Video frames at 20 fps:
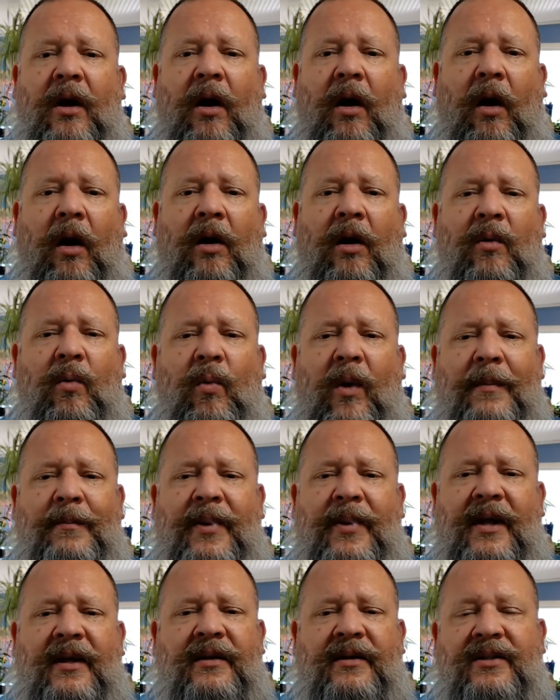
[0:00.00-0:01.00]
Are
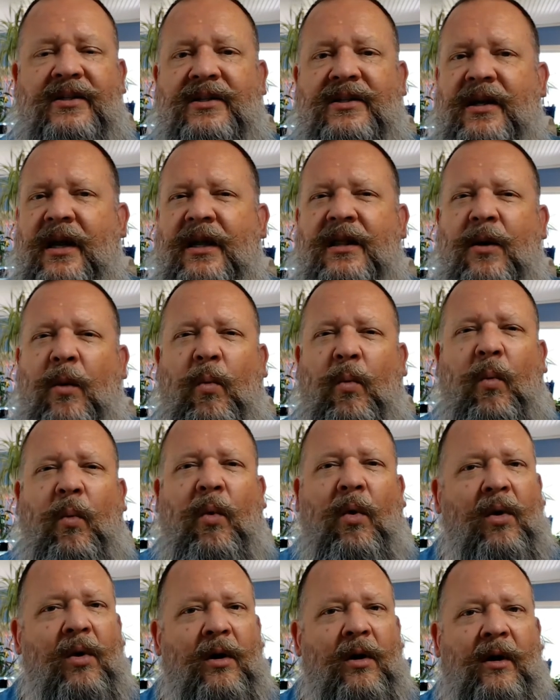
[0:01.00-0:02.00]
Weapons in the
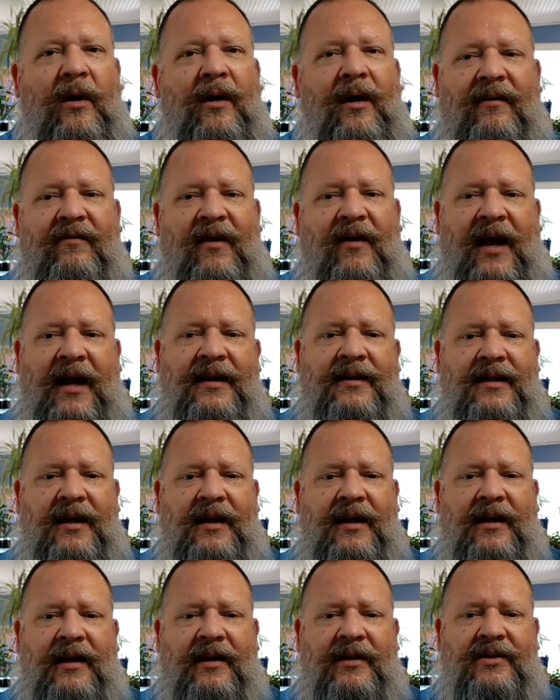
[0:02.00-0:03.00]
War of
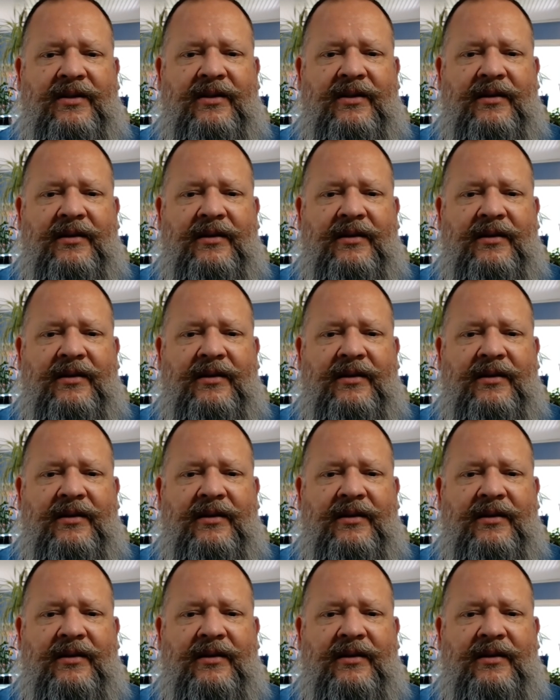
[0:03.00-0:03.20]
Ideas.